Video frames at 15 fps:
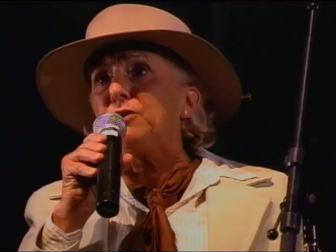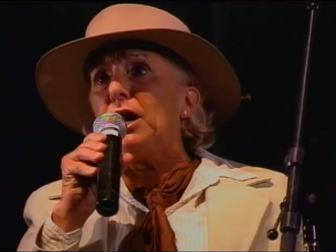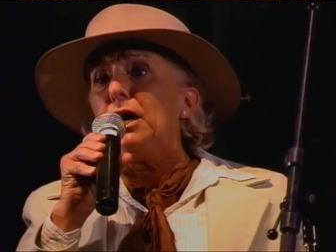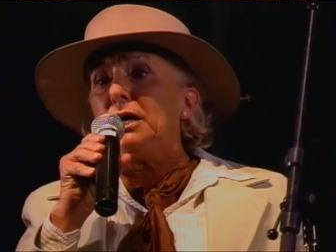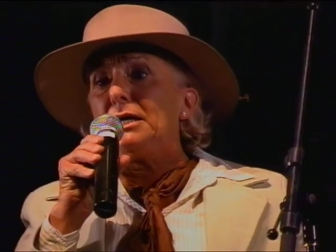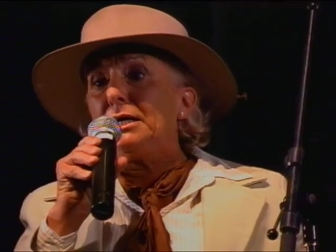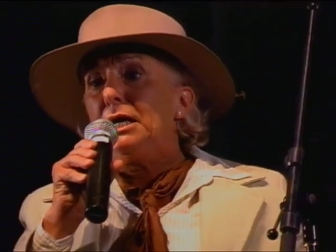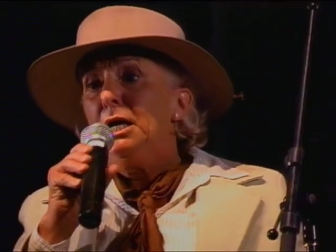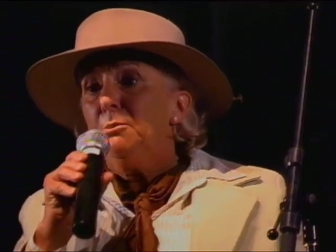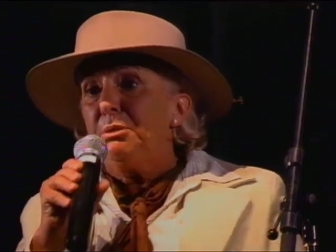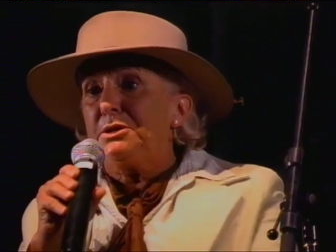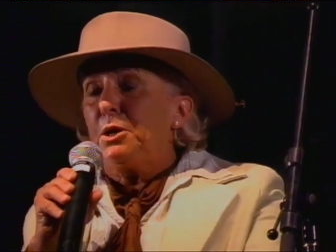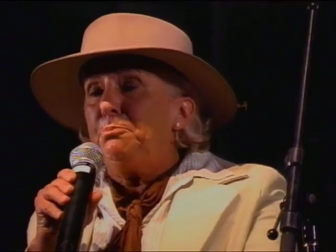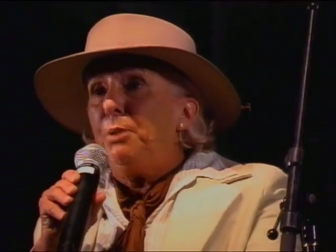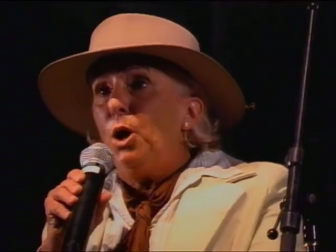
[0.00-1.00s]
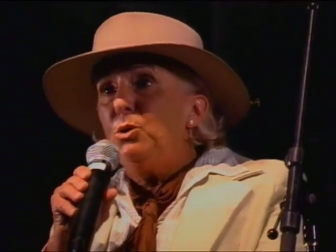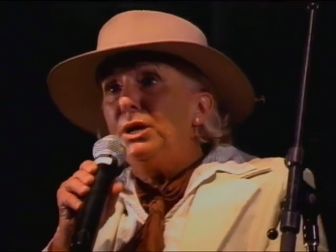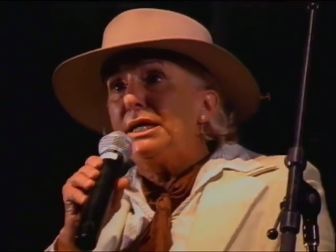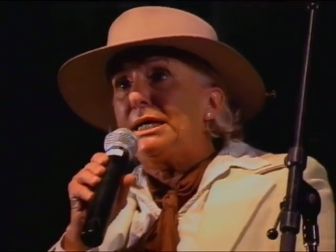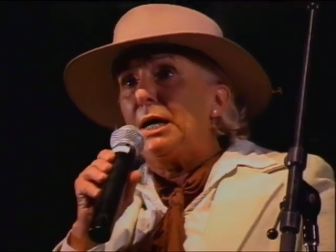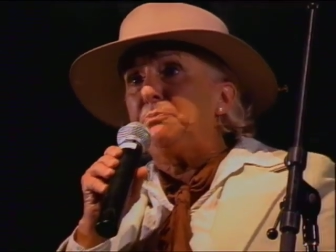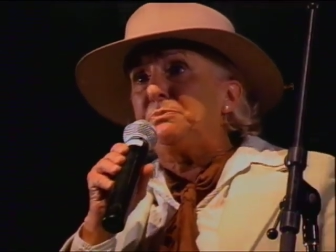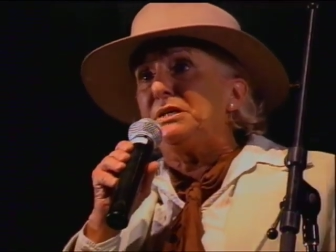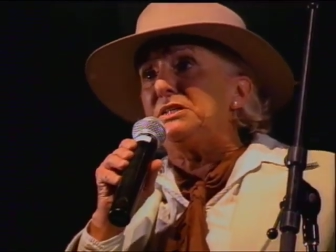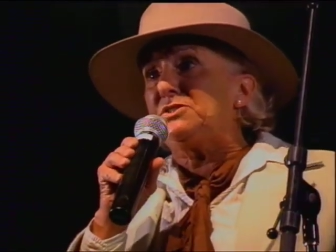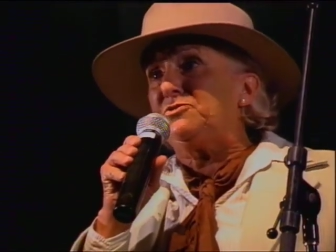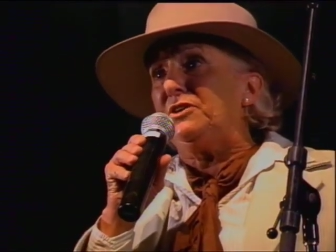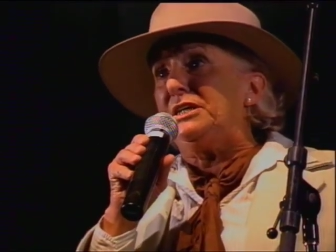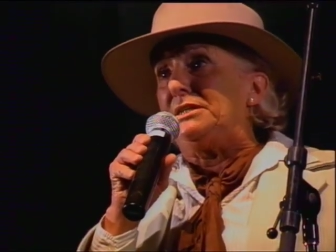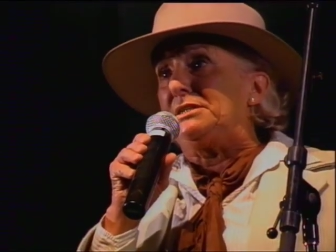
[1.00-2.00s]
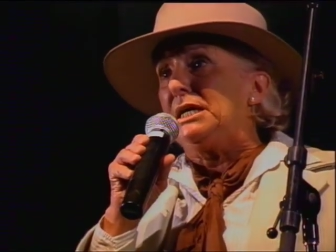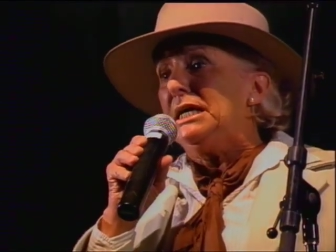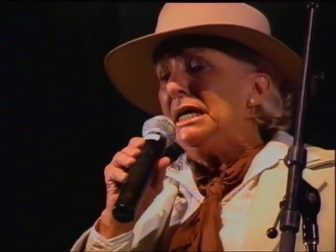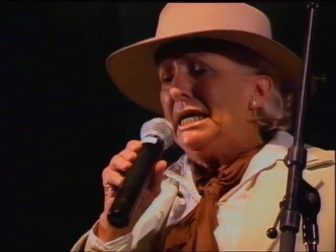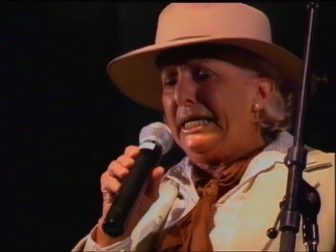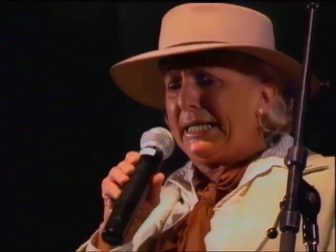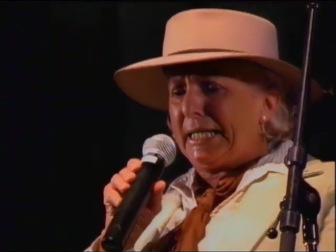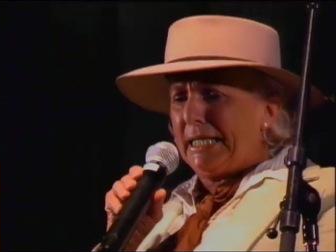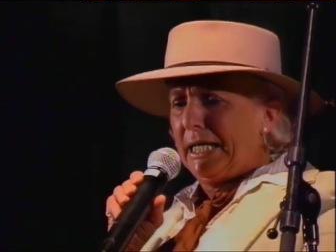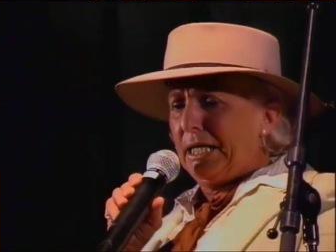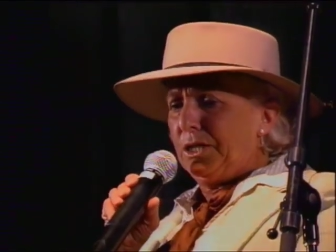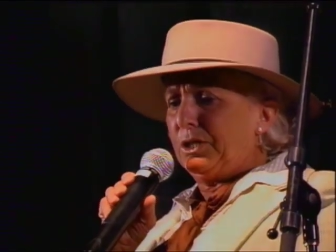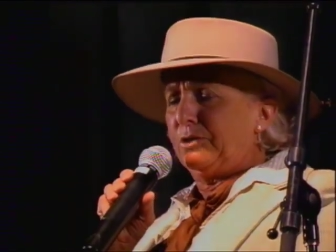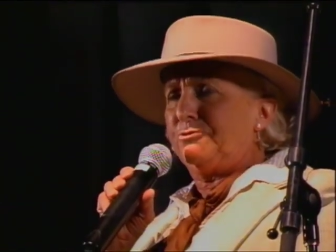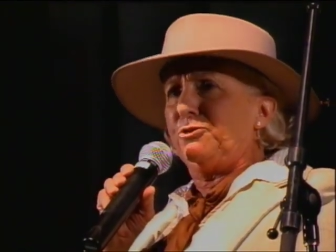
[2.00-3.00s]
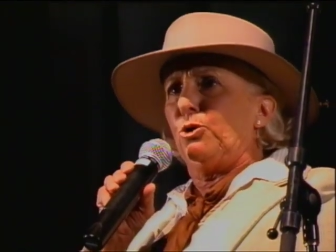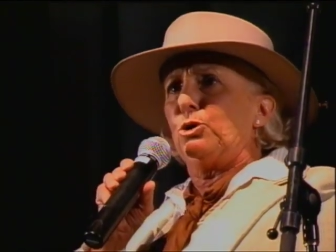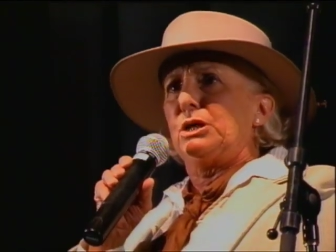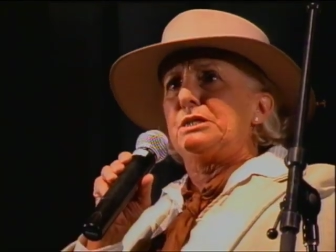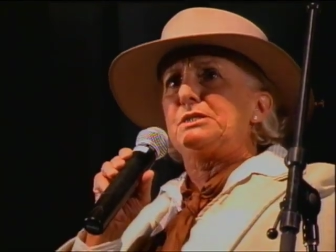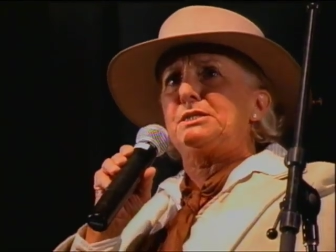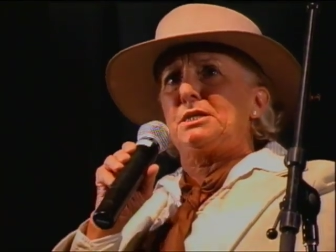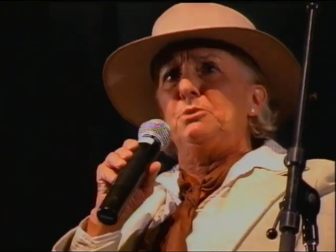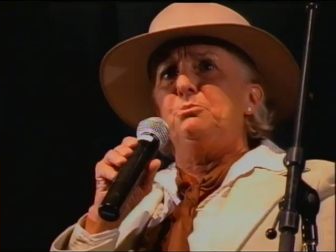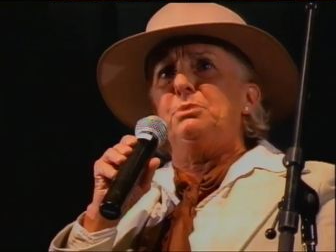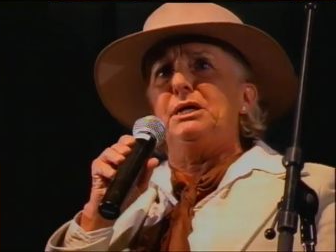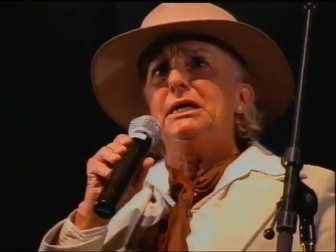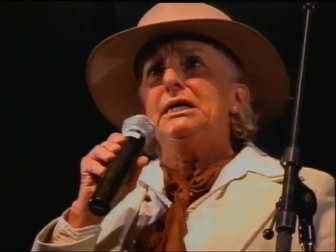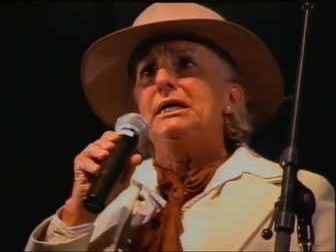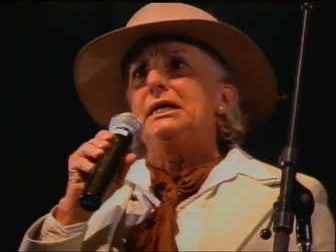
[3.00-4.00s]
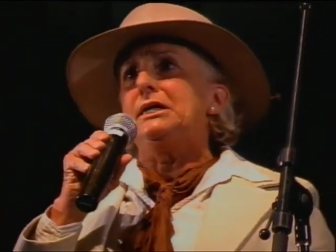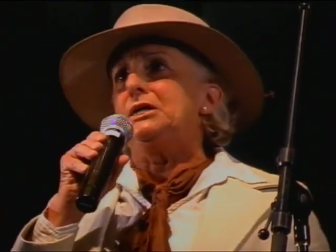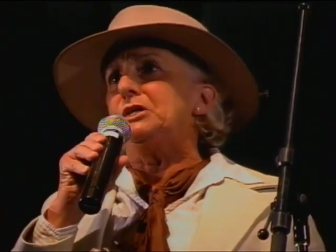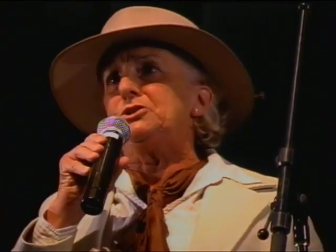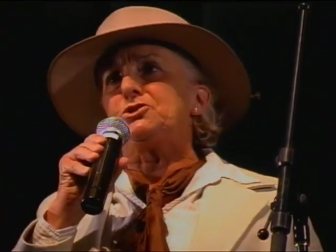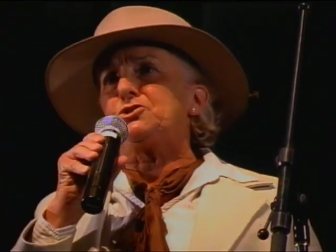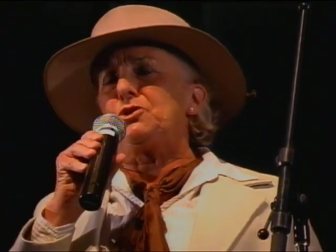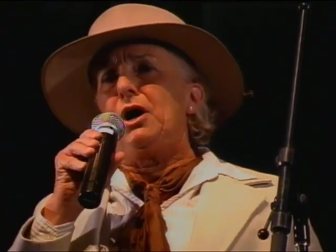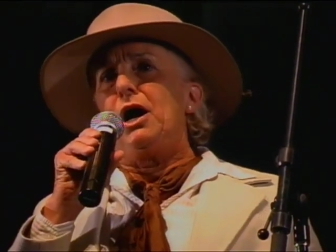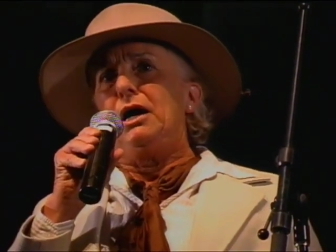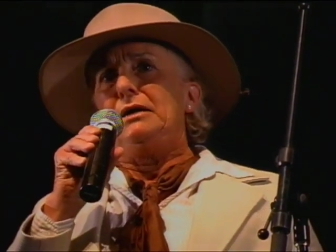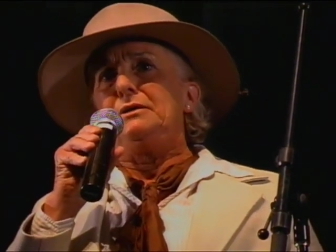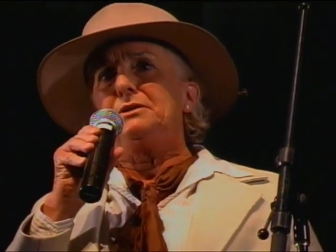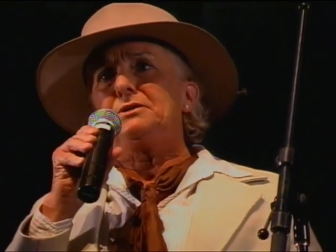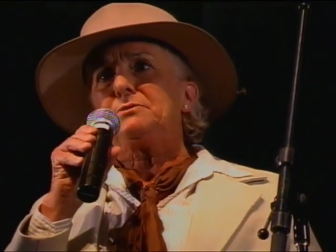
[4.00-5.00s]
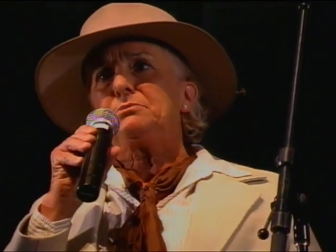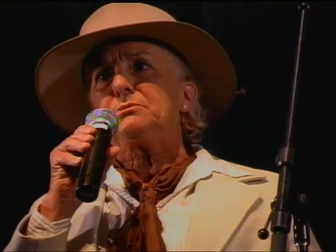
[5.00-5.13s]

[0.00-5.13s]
flying, but the pony kept his feet. He cleared the fallen timber in his stride.